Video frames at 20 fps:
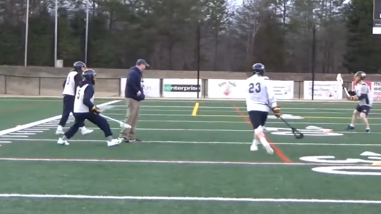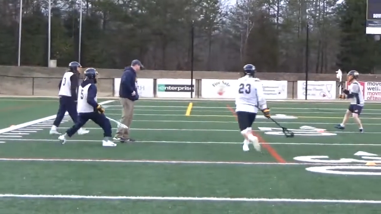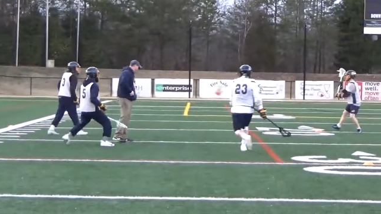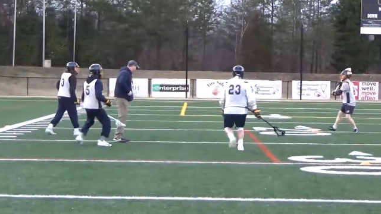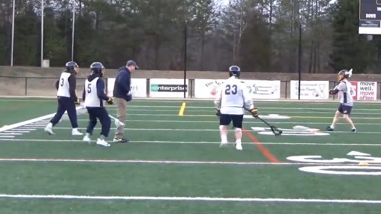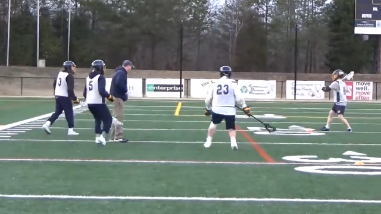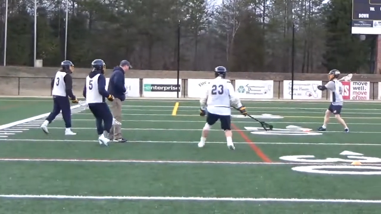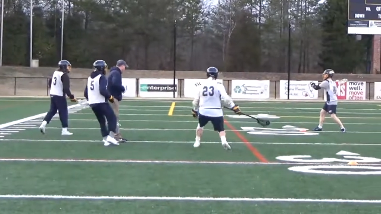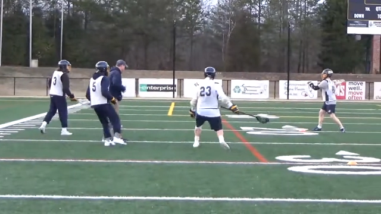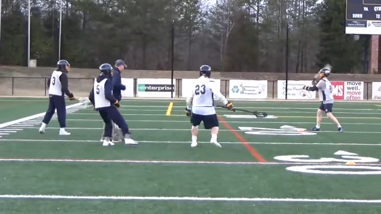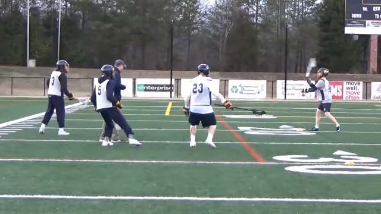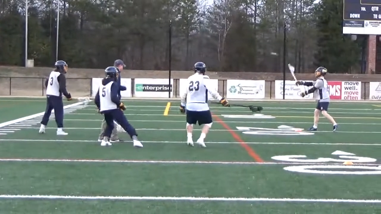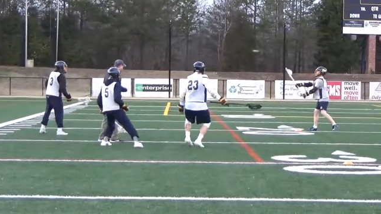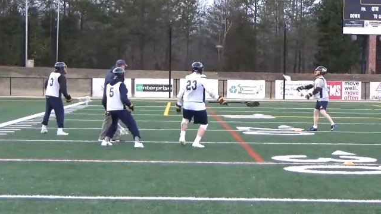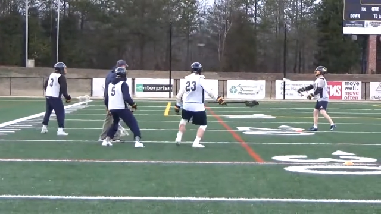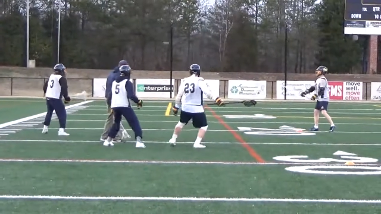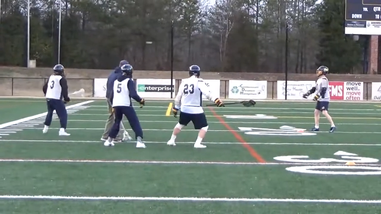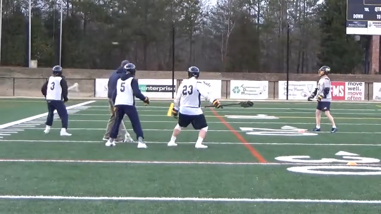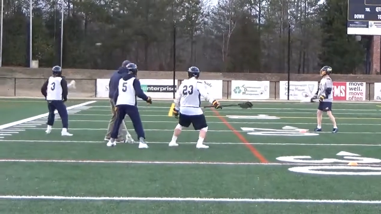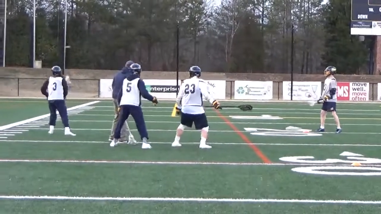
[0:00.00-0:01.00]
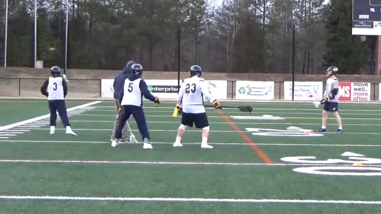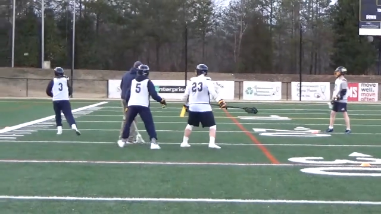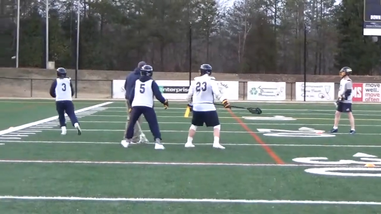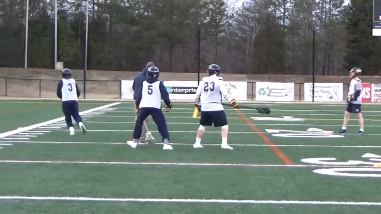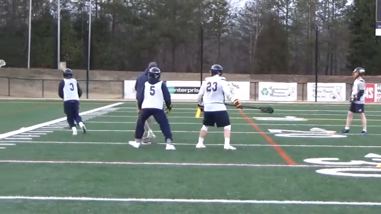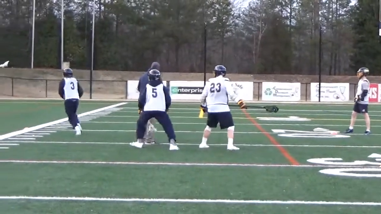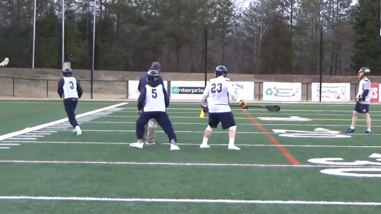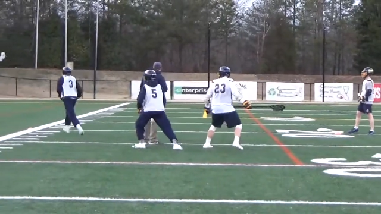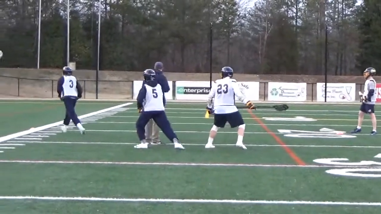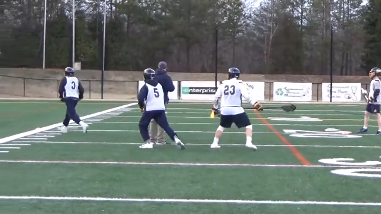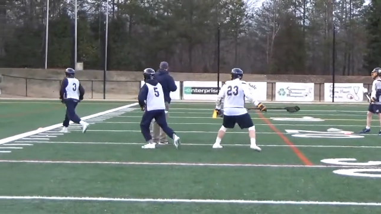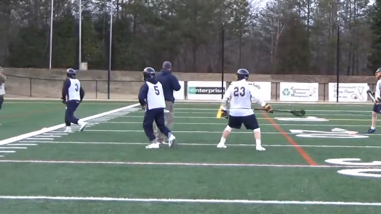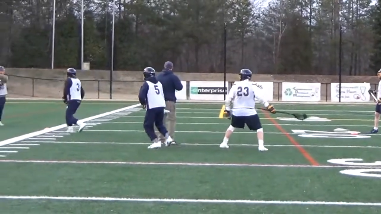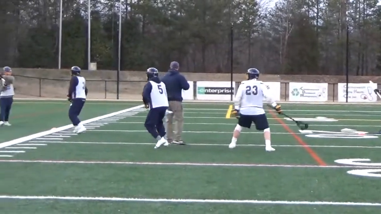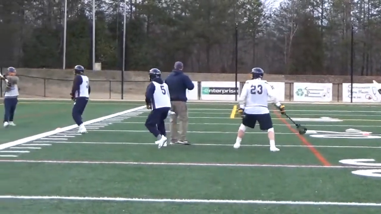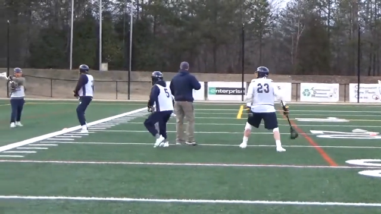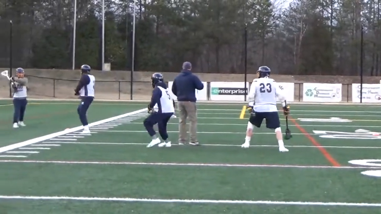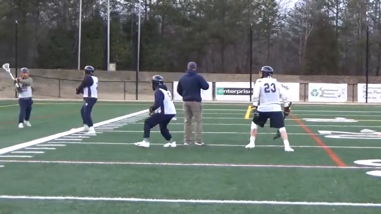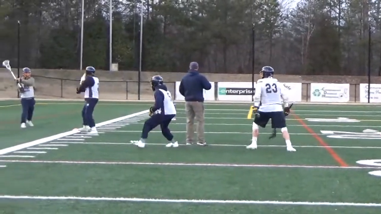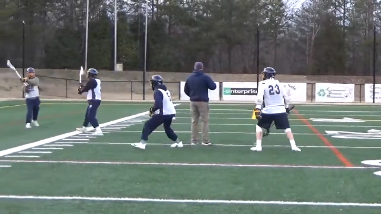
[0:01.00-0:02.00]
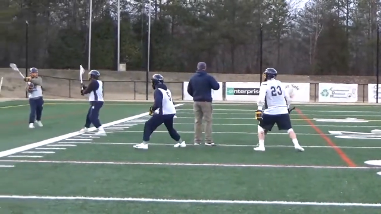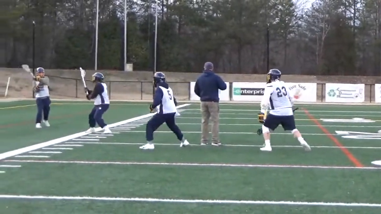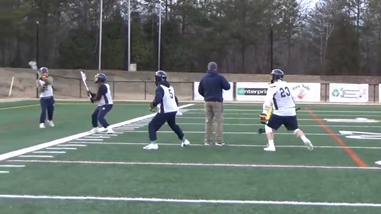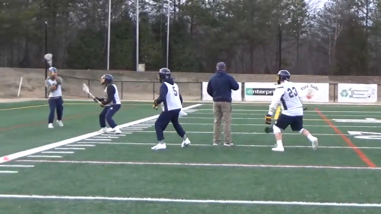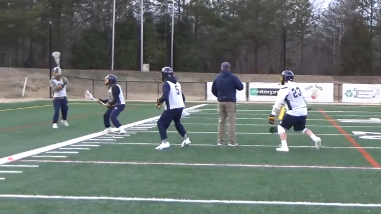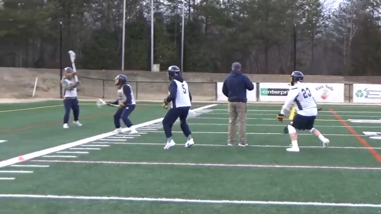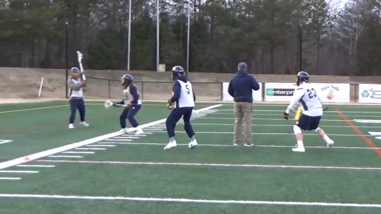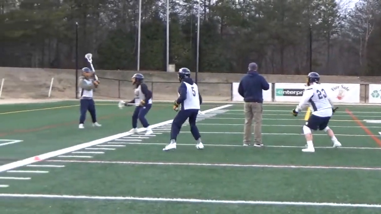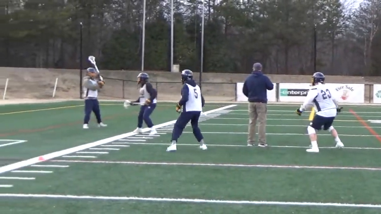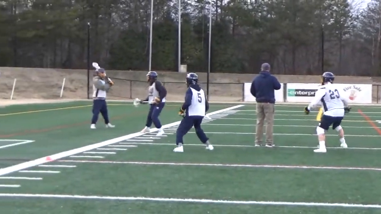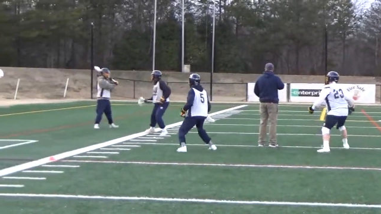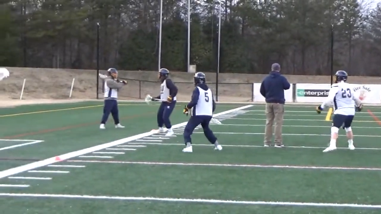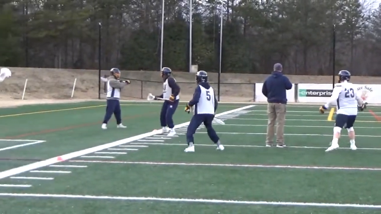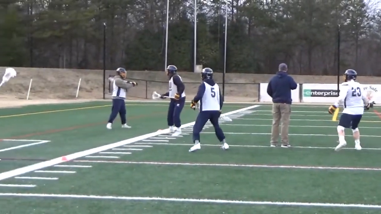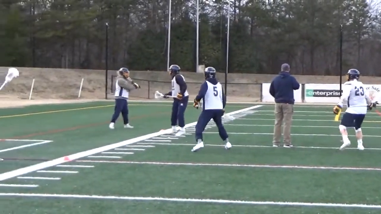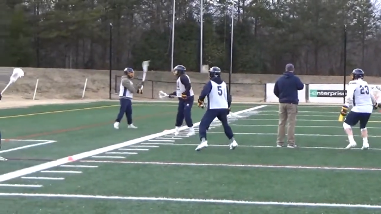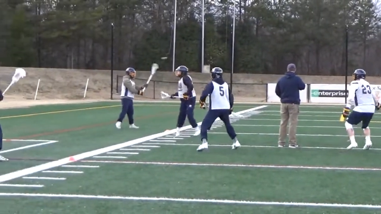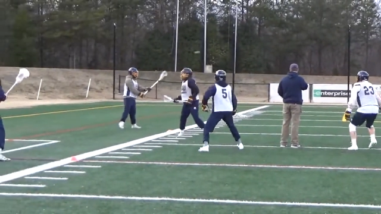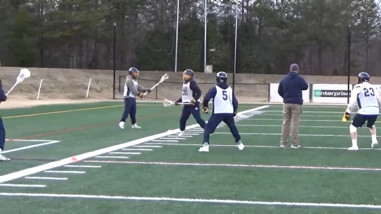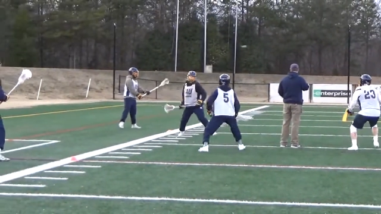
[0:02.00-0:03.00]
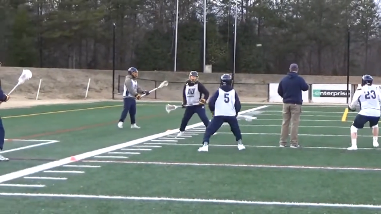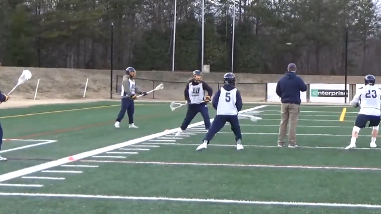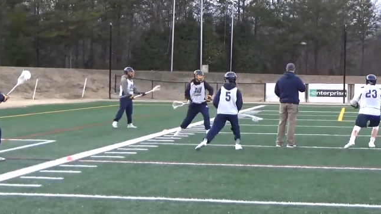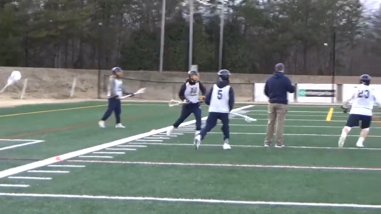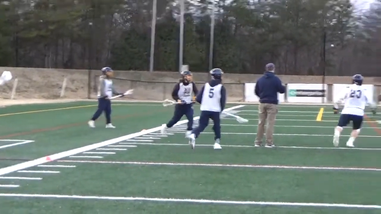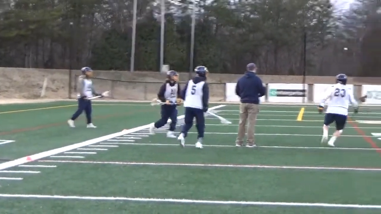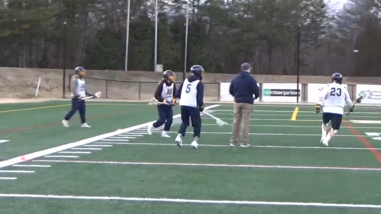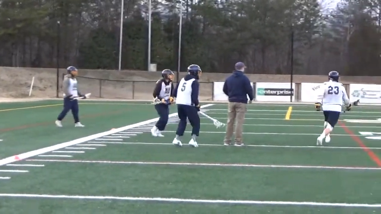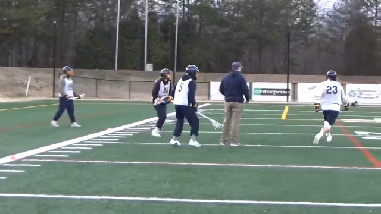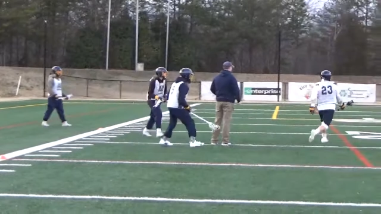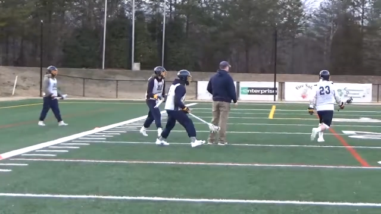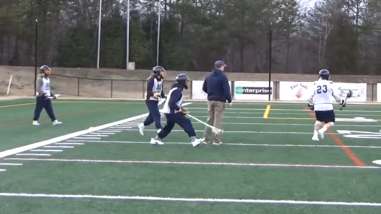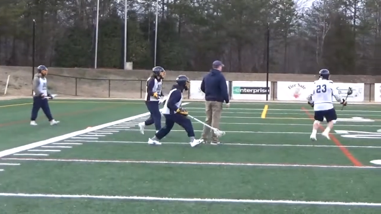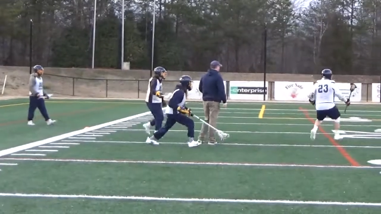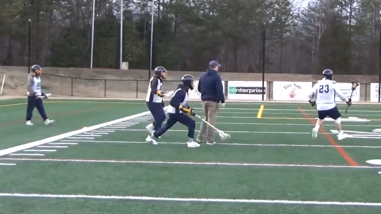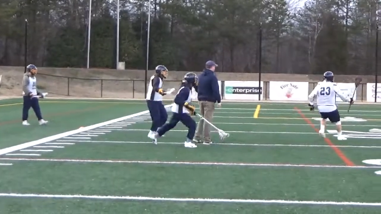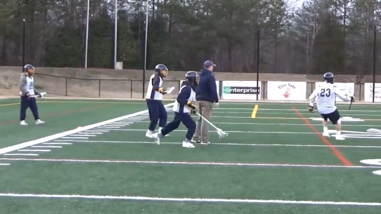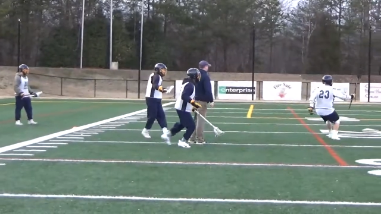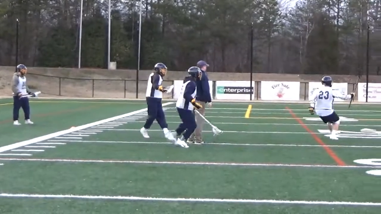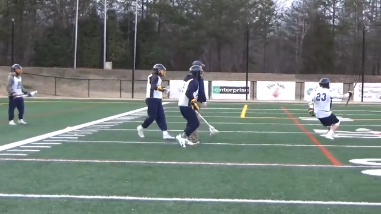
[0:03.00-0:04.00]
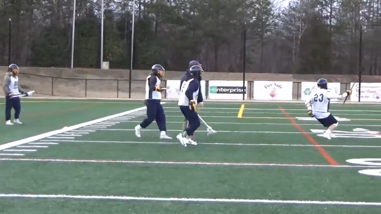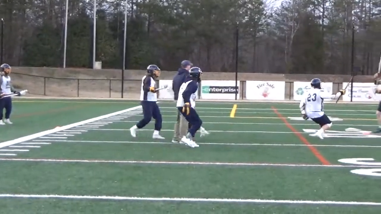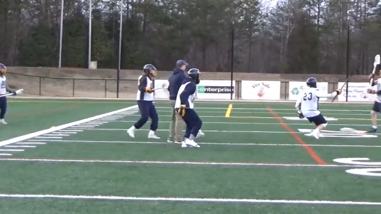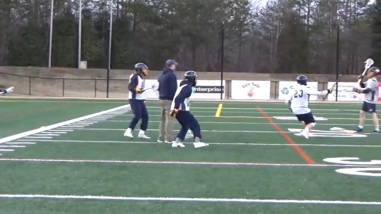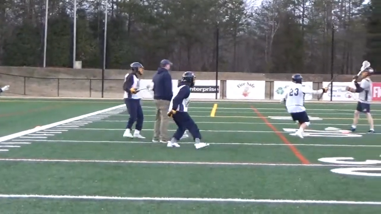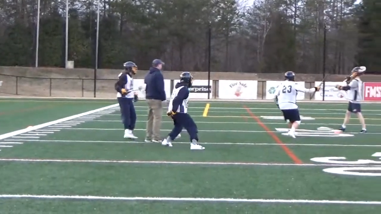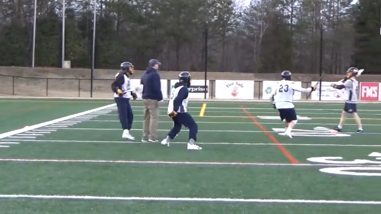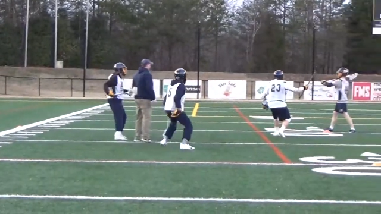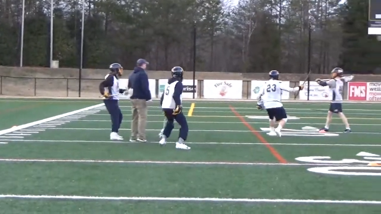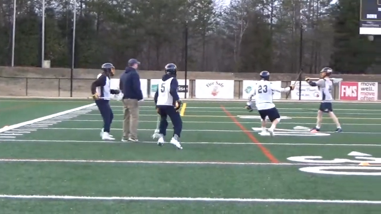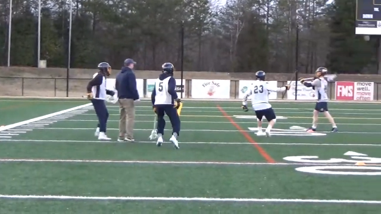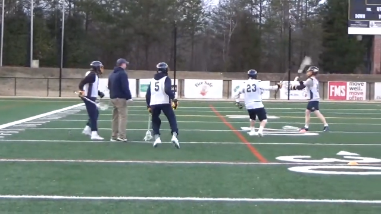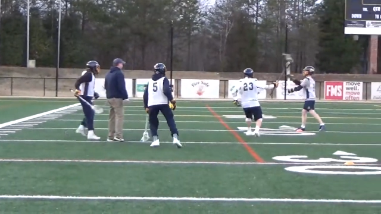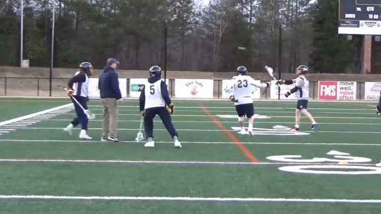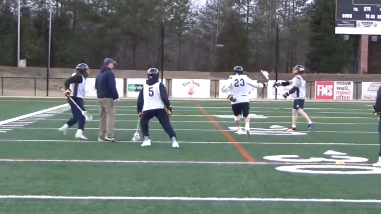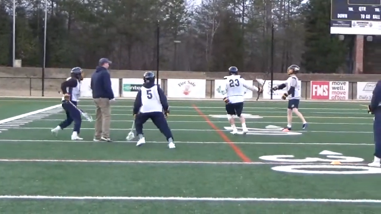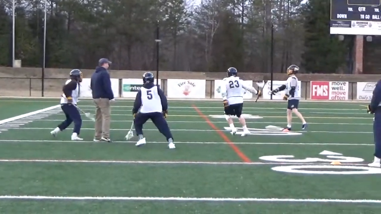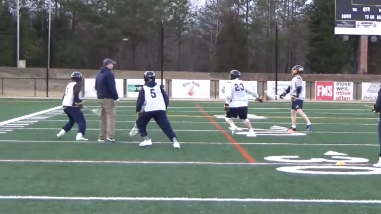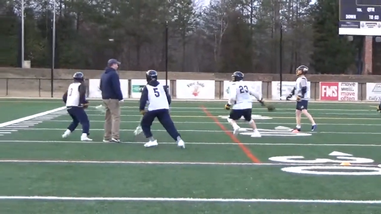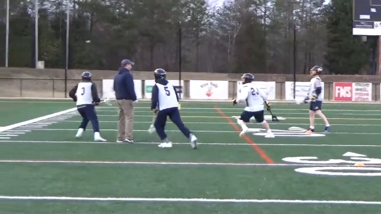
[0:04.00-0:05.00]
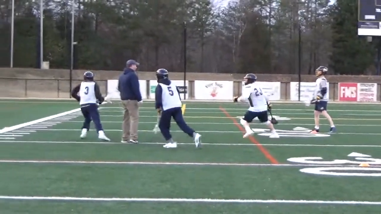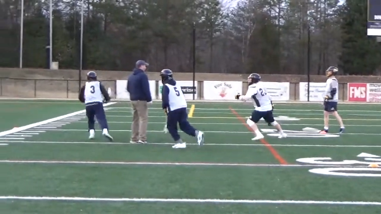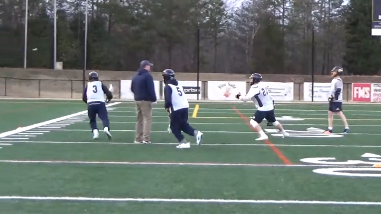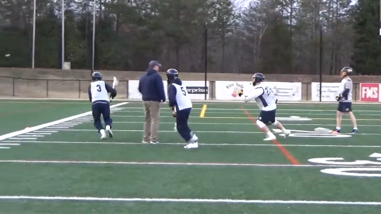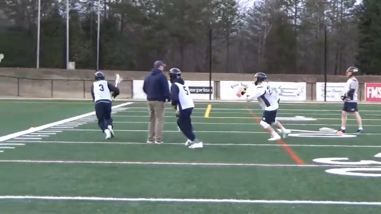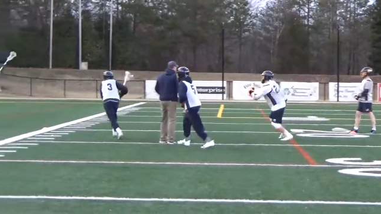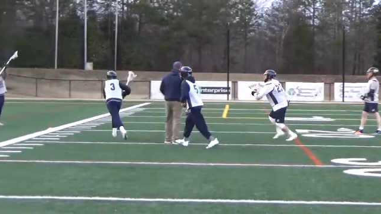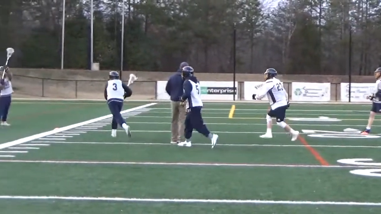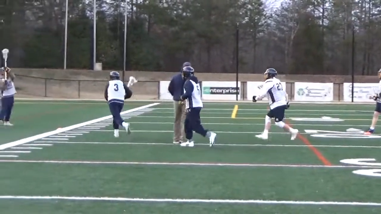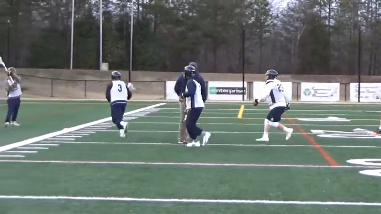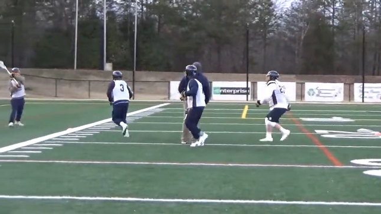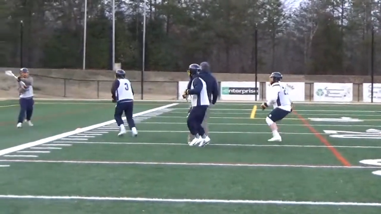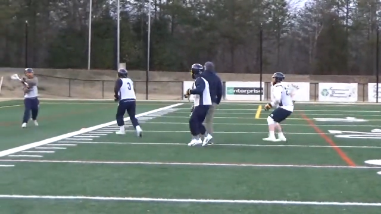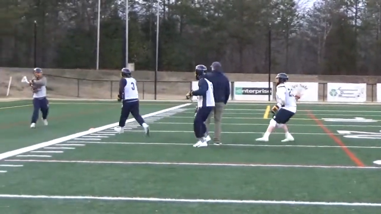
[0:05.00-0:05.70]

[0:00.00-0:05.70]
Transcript: No face is visible, so there are no lips to read.